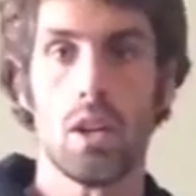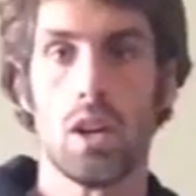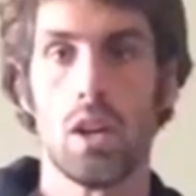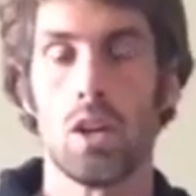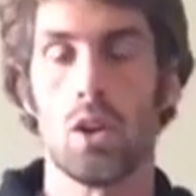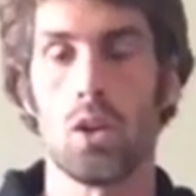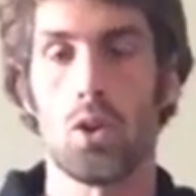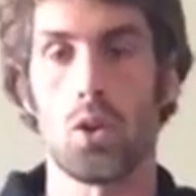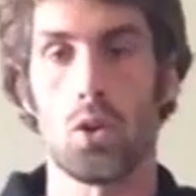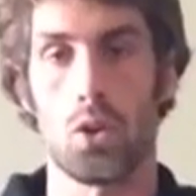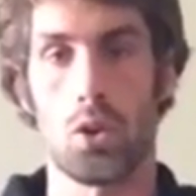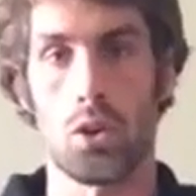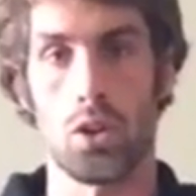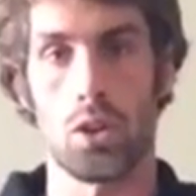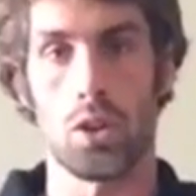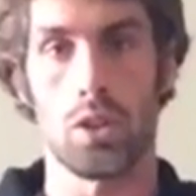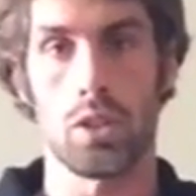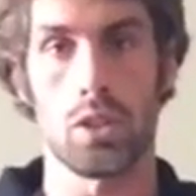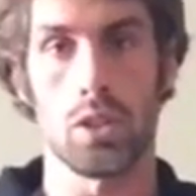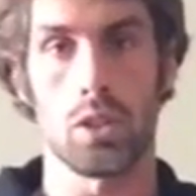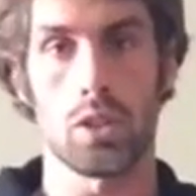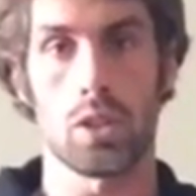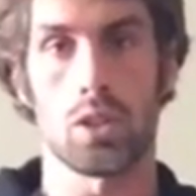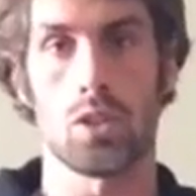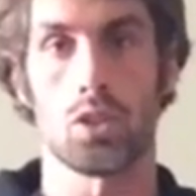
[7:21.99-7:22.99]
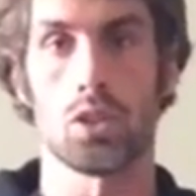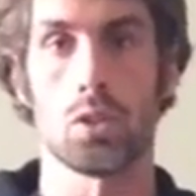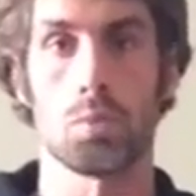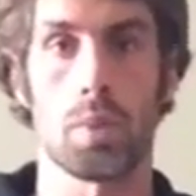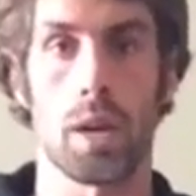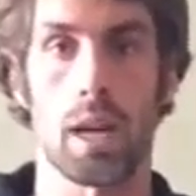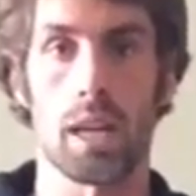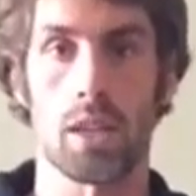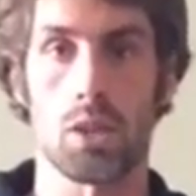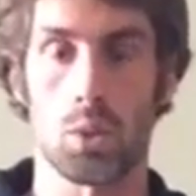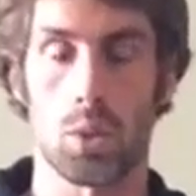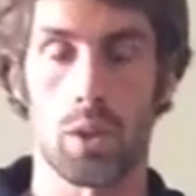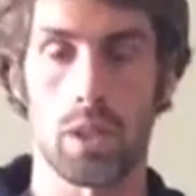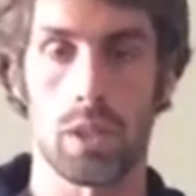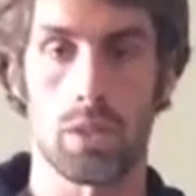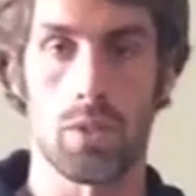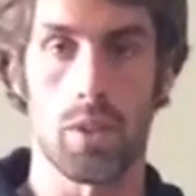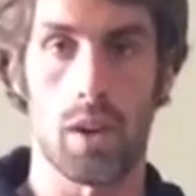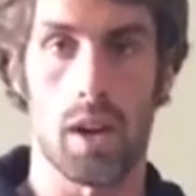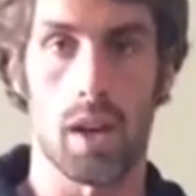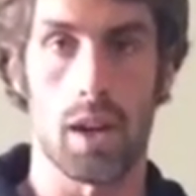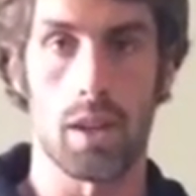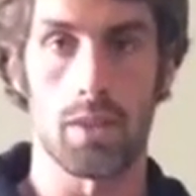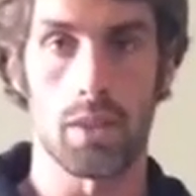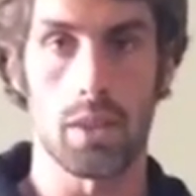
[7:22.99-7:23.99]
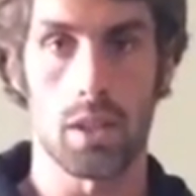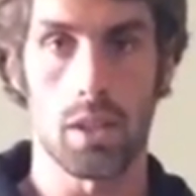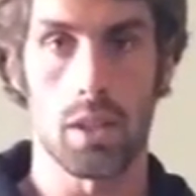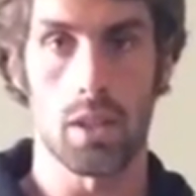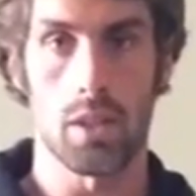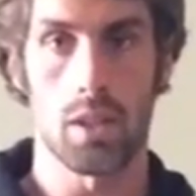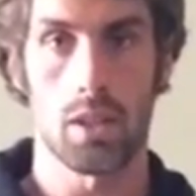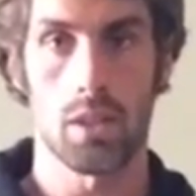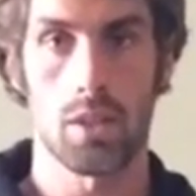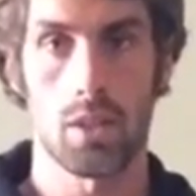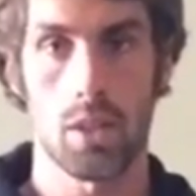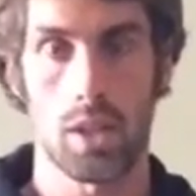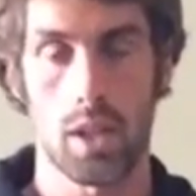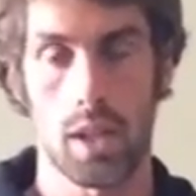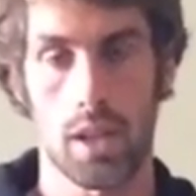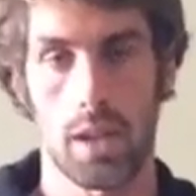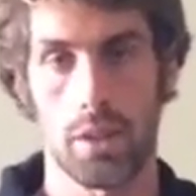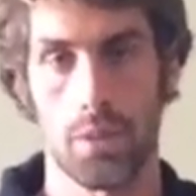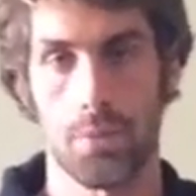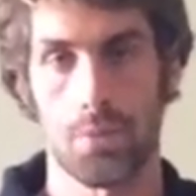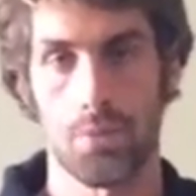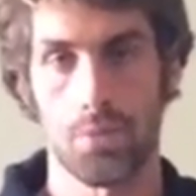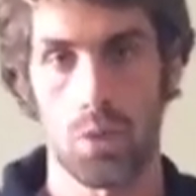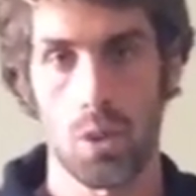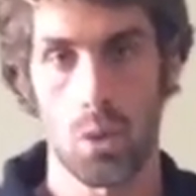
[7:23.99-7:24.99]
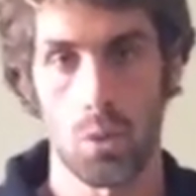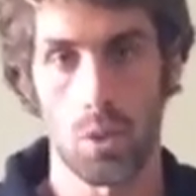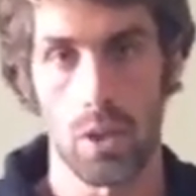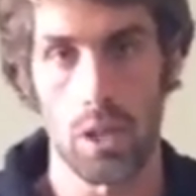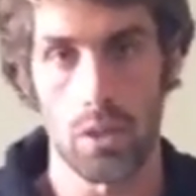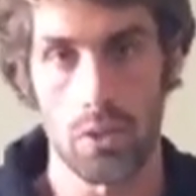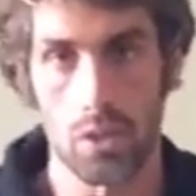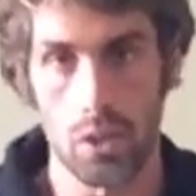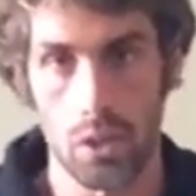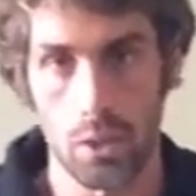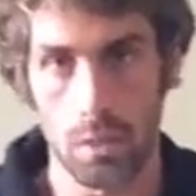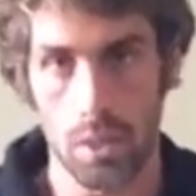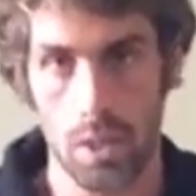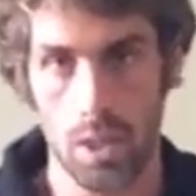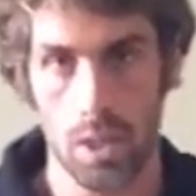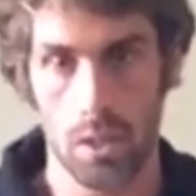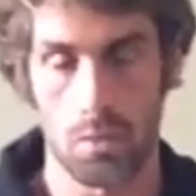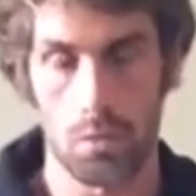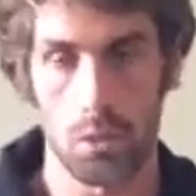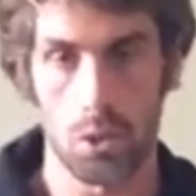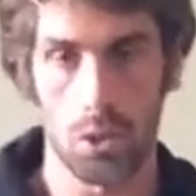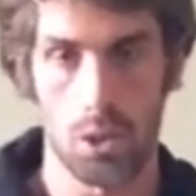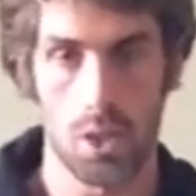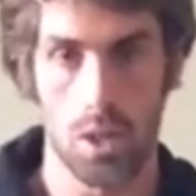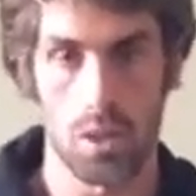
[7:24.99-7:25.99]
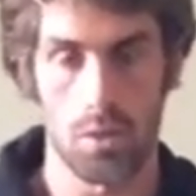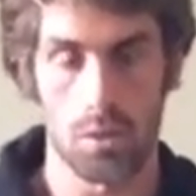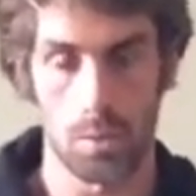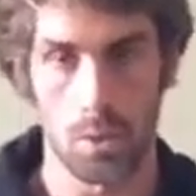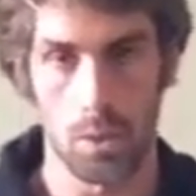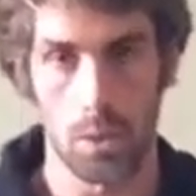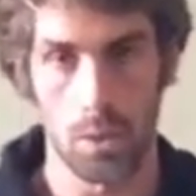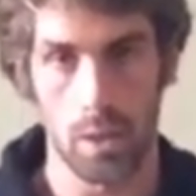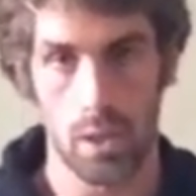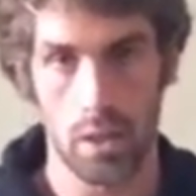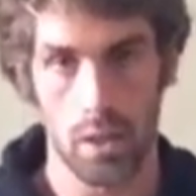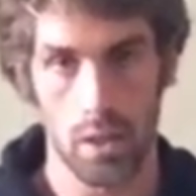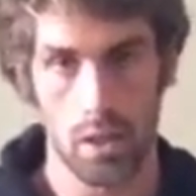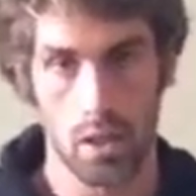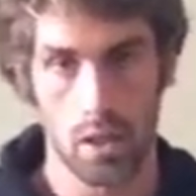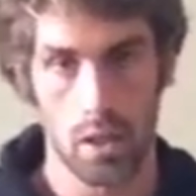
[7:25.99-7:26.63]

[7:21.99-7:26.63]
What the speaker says: or you can do it by 25s, okay? Whatever you become more comfortable with.